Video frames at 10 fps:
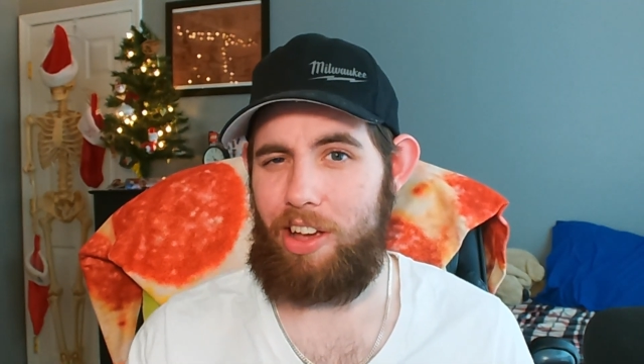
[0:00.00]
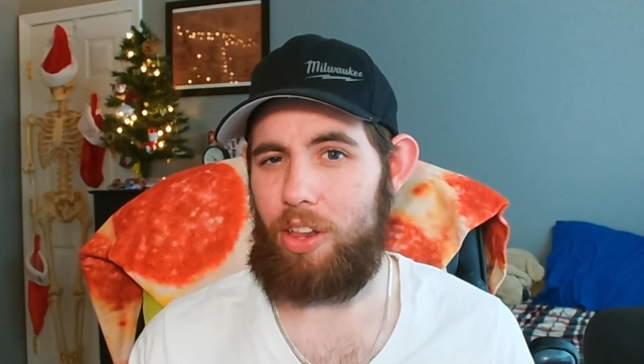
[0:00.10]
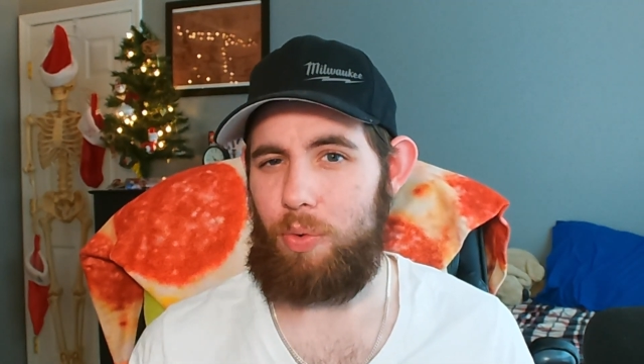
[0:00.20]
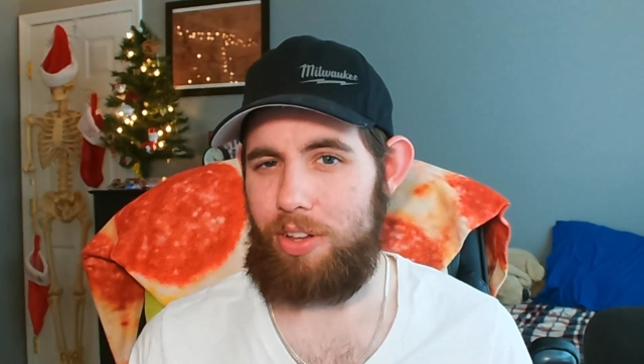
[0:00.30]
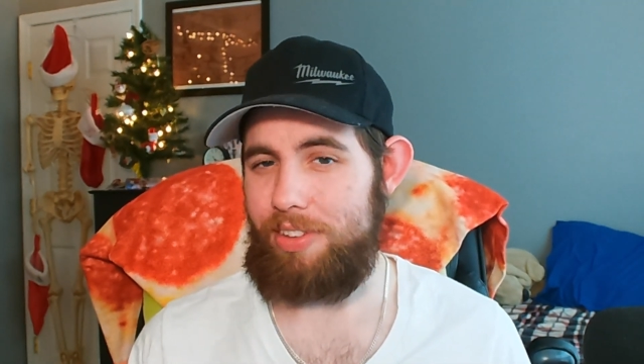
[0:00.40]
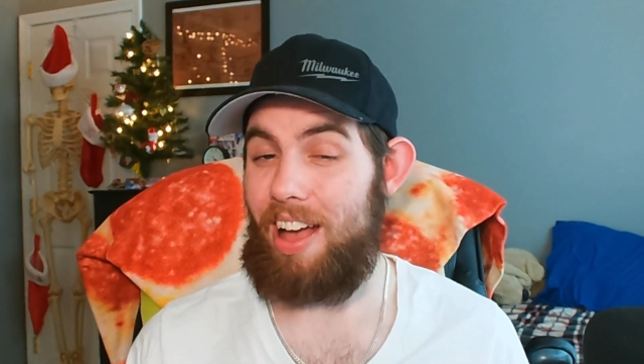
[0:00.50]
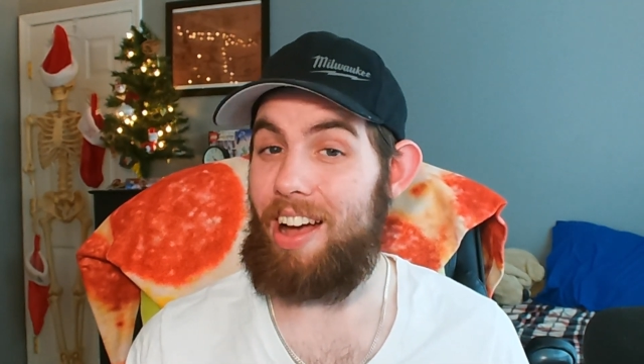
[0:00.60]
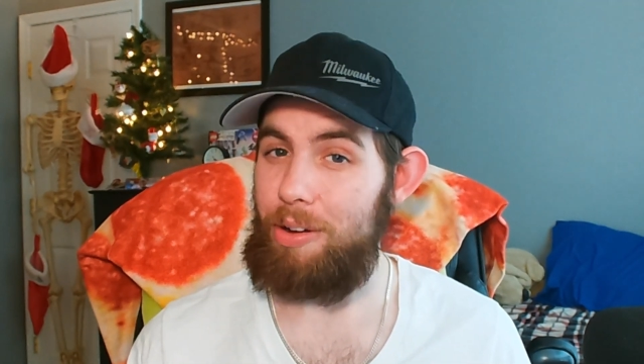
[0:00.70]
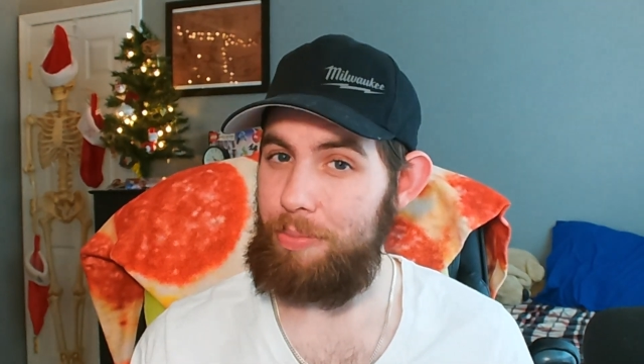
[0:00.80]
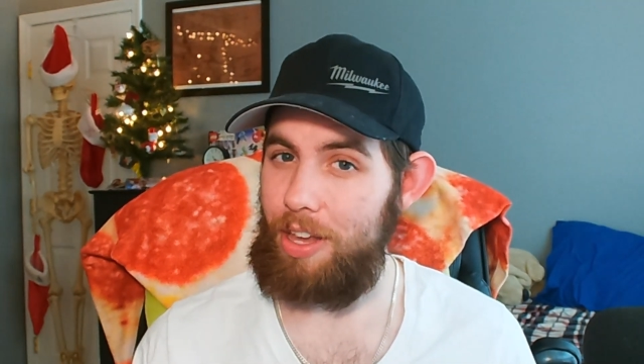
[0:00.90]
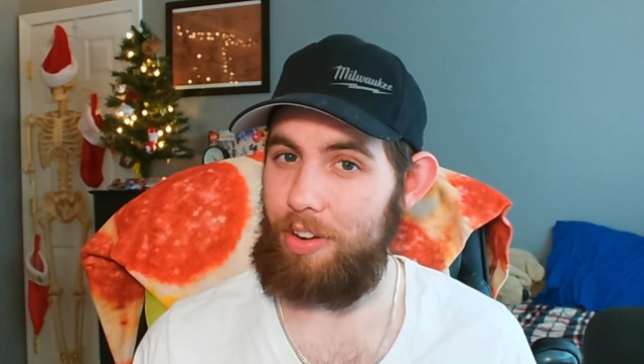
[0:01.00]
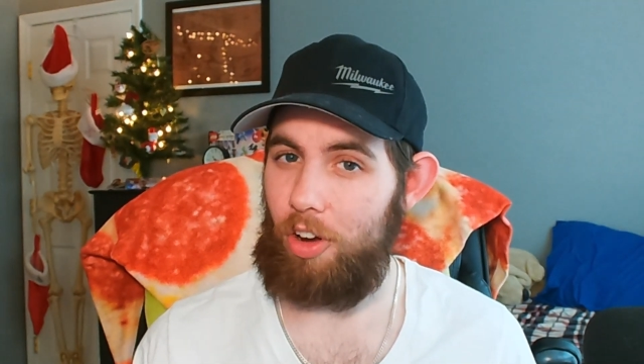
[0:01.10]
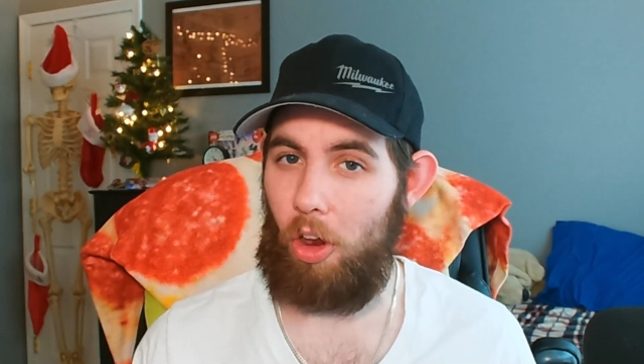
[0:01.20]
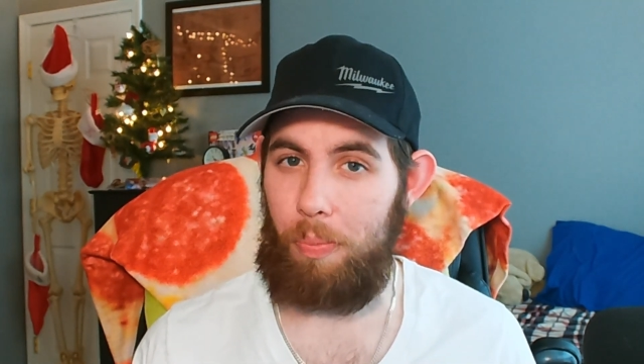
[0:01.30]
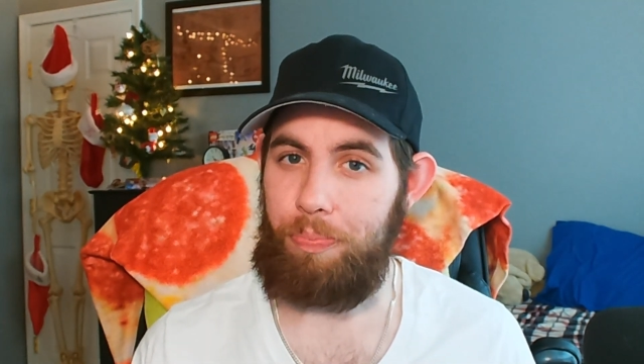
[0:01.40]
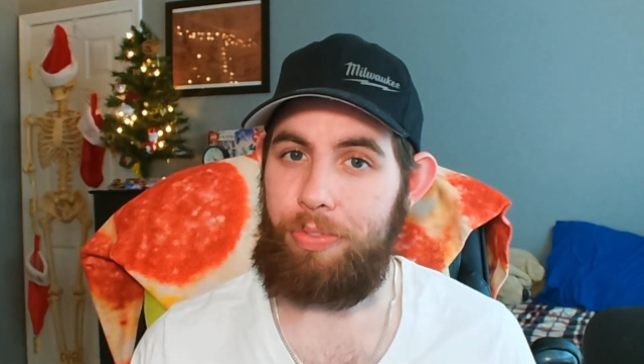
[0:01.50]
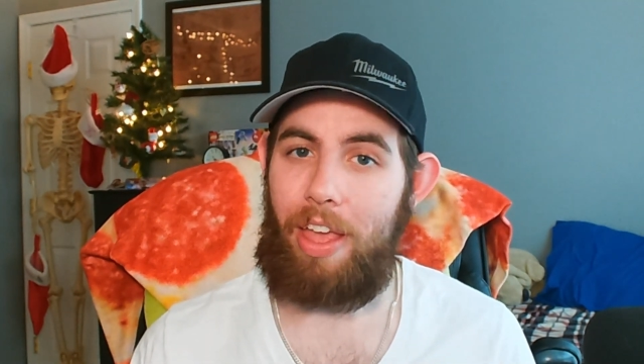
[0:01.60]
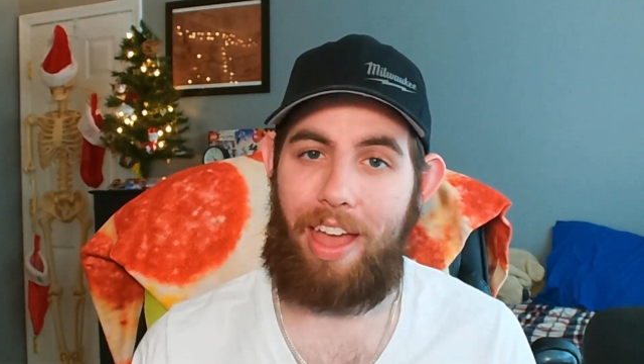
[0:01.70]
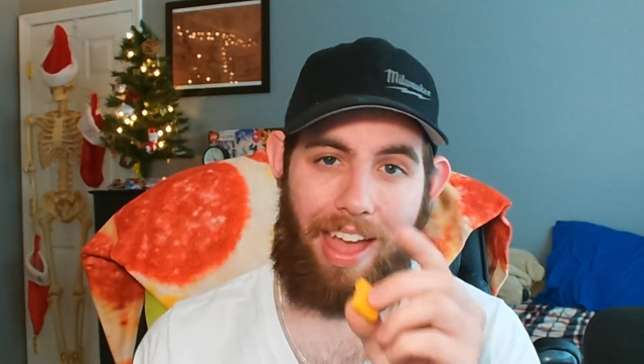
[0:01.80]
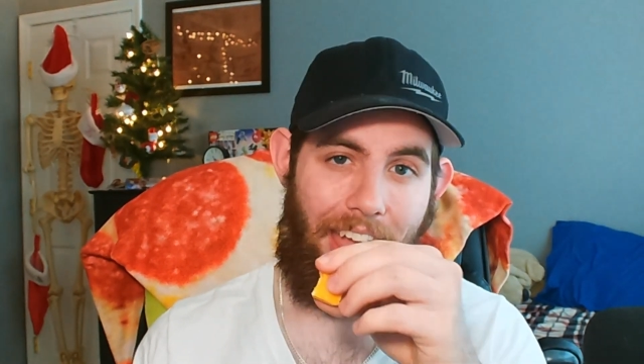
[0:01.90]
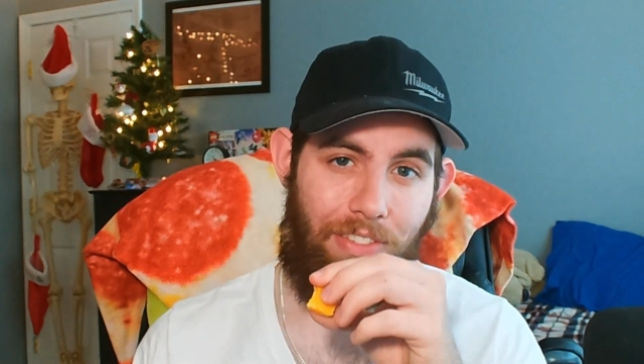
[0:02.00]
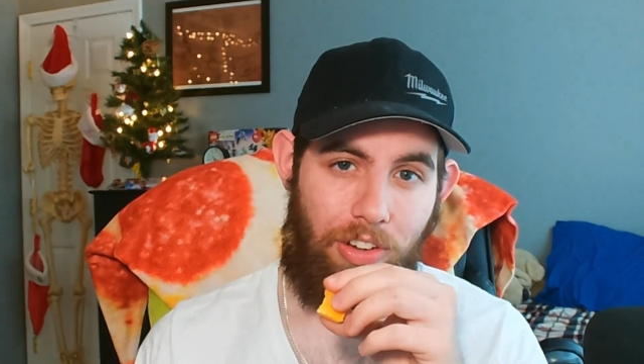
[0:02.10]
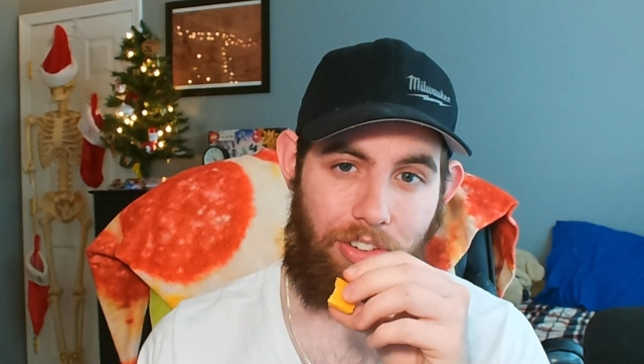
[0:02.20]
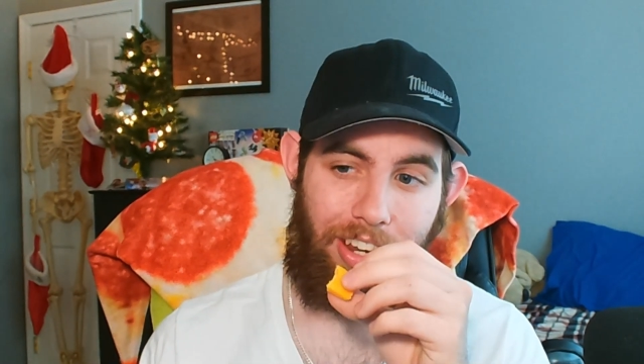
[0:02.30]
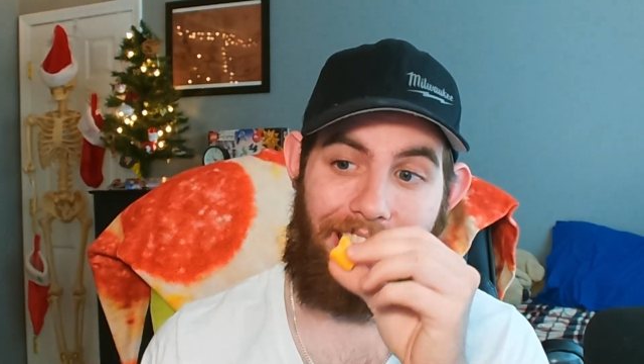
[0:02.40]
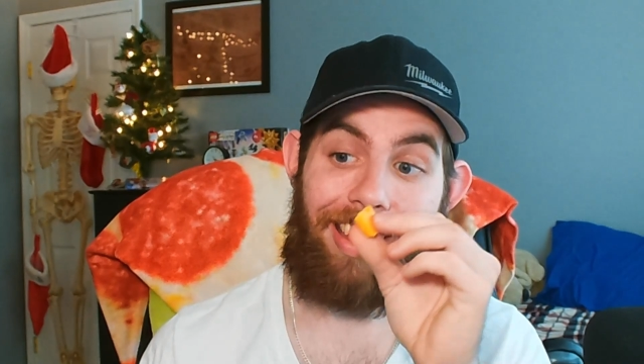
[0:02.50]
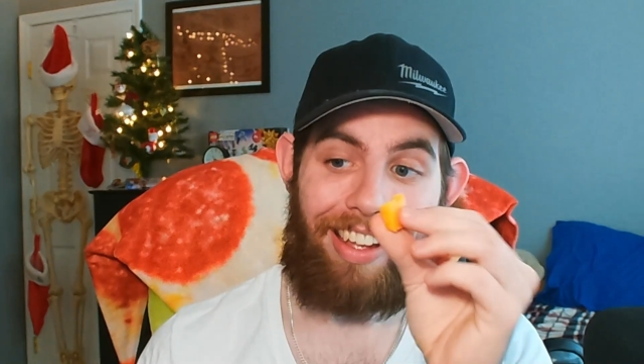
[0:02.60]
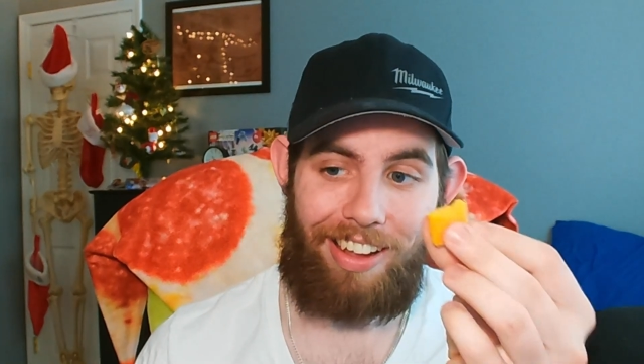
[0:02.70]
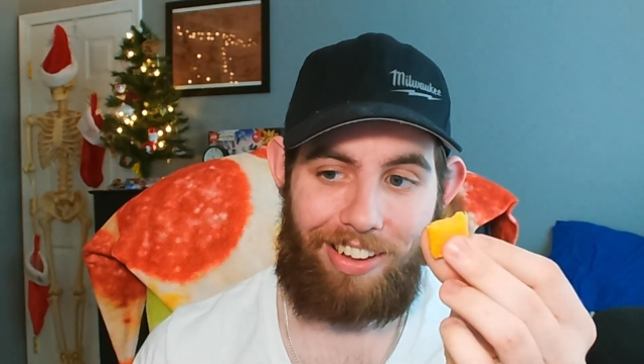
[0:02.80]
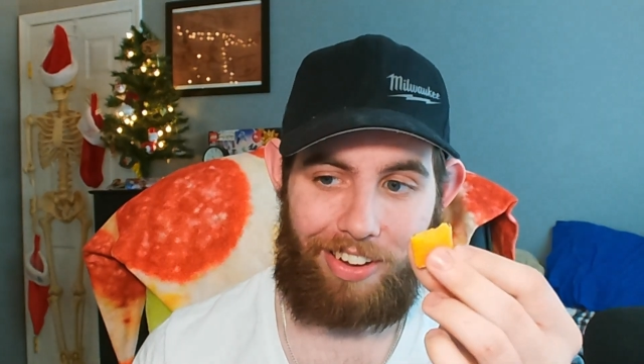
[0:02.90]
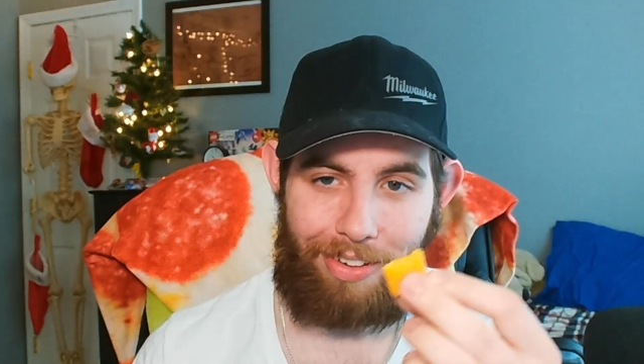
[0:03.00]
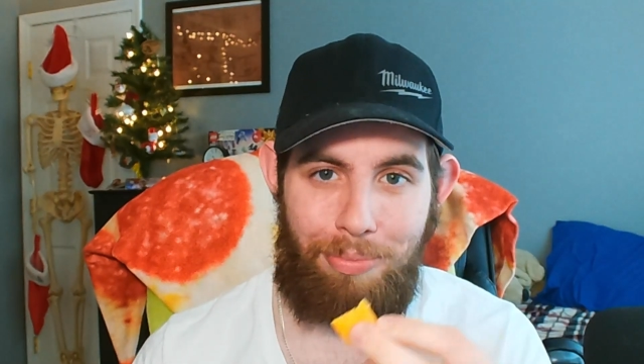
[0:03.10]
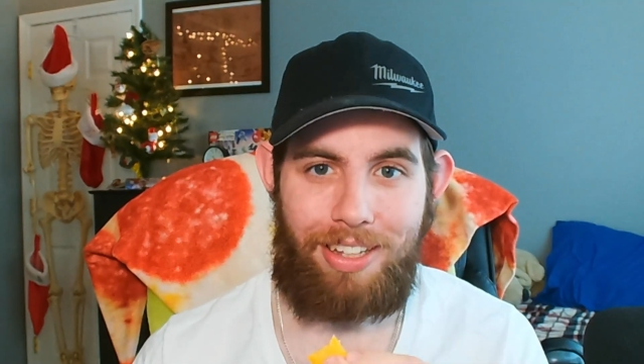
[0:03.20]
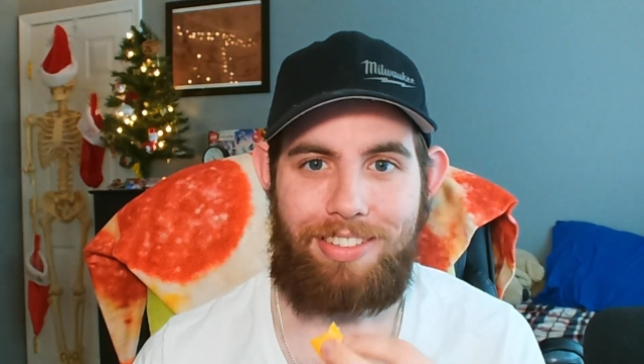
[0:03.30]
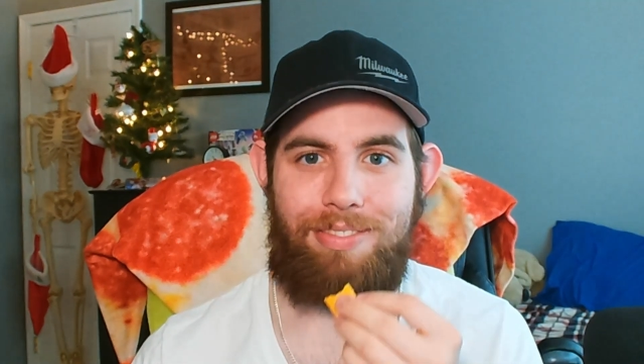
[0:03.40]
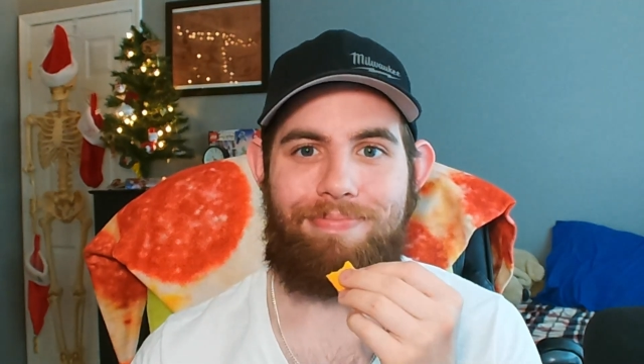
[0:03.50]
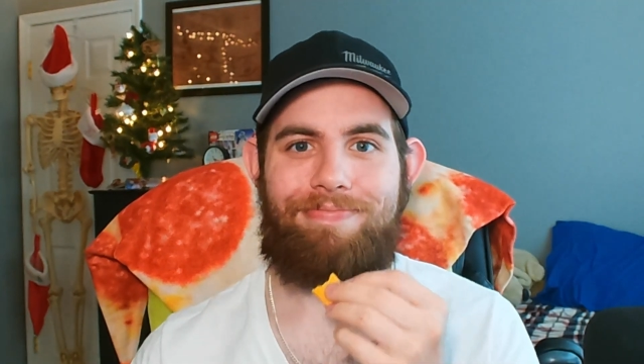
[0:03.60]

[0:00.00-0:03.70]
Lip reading: Otherwise, I'll be out of love. Have a good day, and God bless.